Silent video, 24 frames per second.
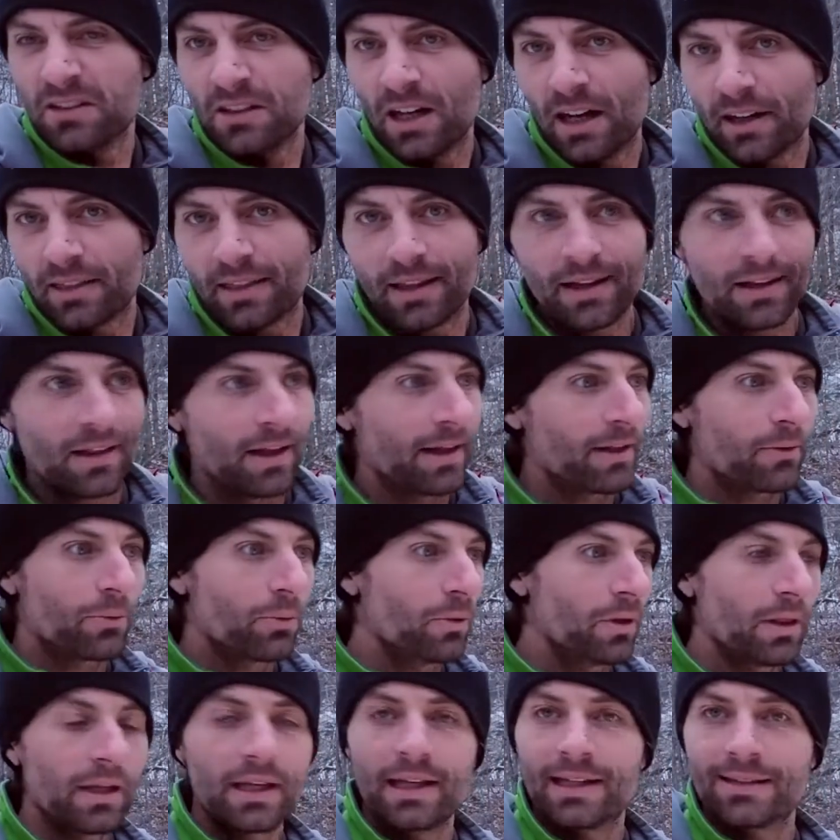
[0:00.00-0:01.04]
Nothing like
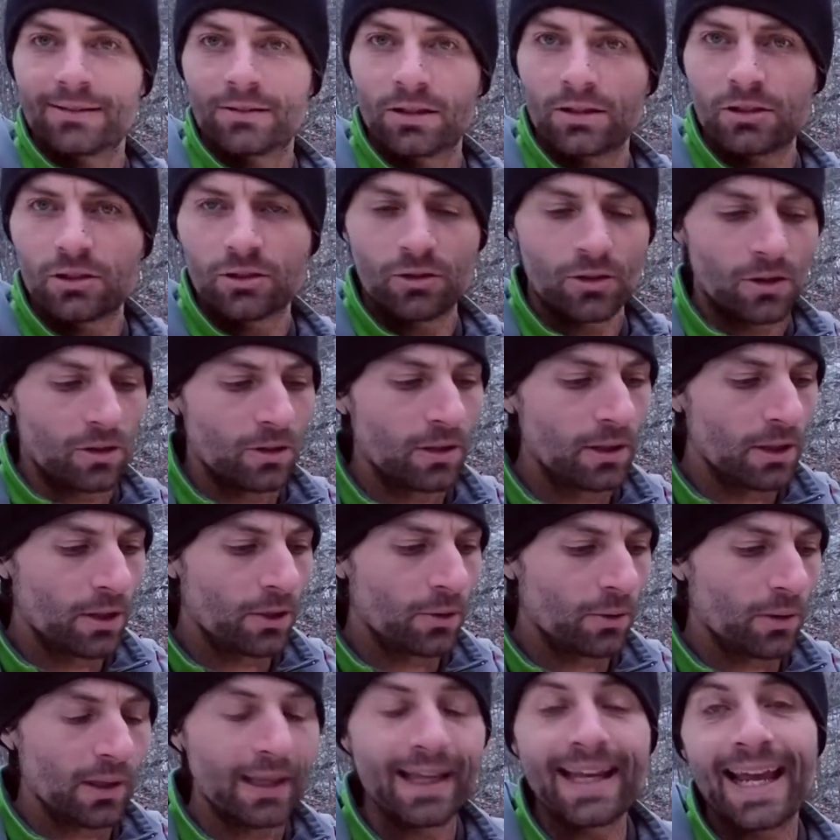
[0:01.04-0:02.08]
really industrial,
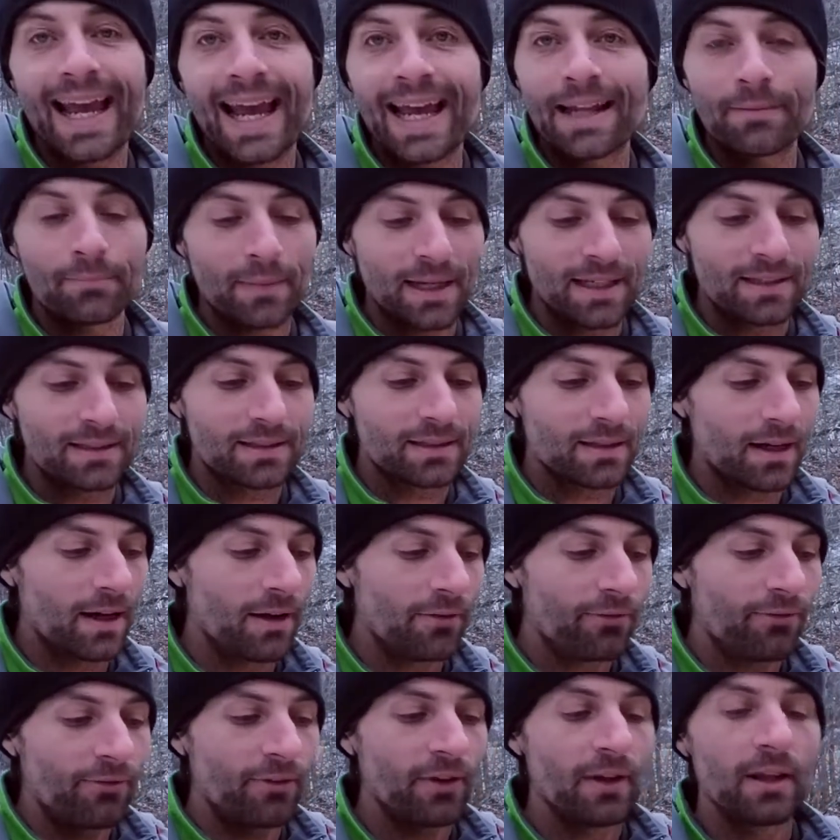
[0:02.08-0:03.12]
really handmade
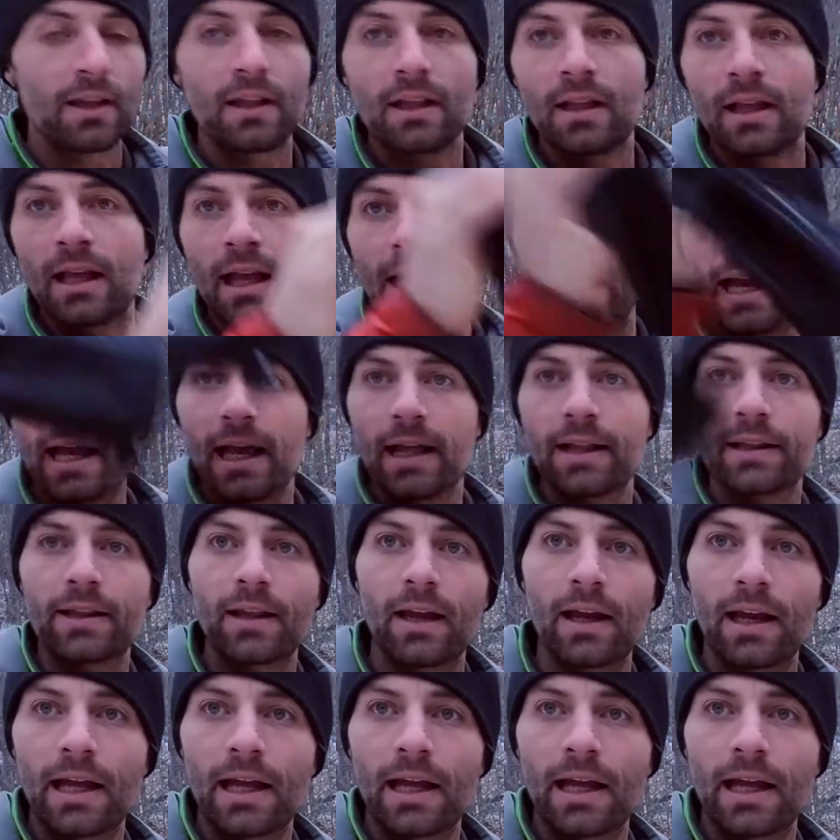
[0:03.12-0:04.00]
stuff. And